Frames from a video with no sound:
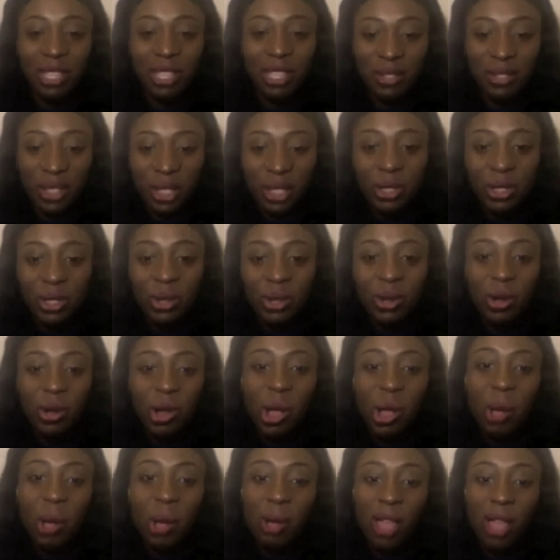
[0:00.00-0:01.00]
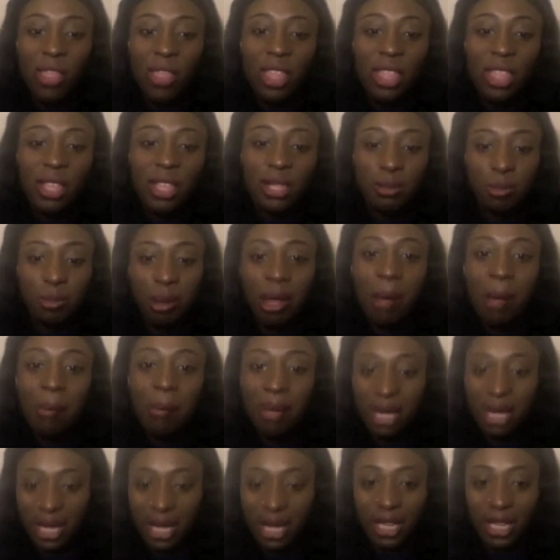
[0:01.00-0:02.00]
for sure, but I think that's
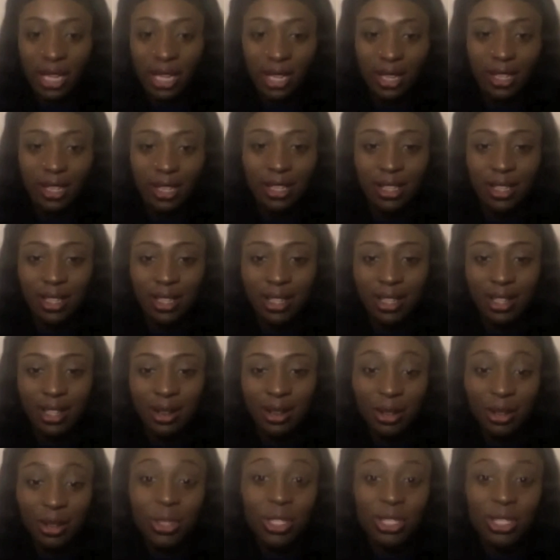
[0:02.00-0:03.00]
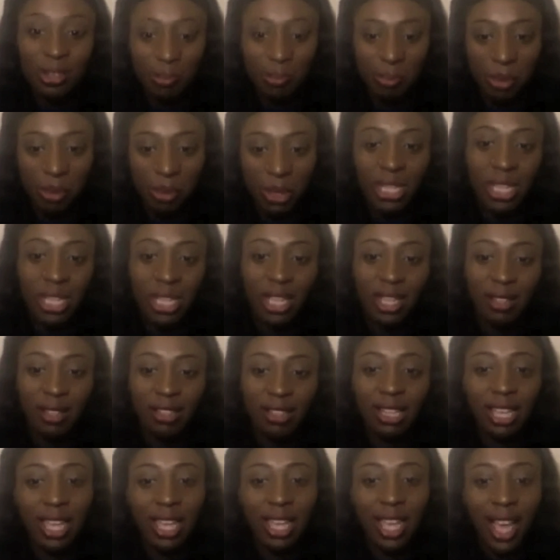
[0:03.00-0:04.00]
publicly conscious of body
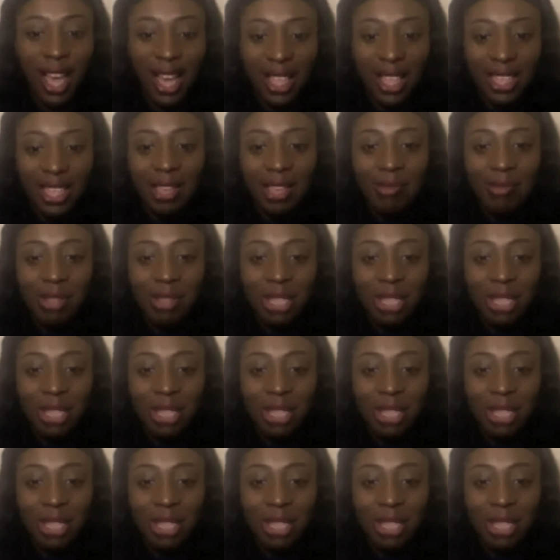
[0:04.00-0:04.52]
count. I think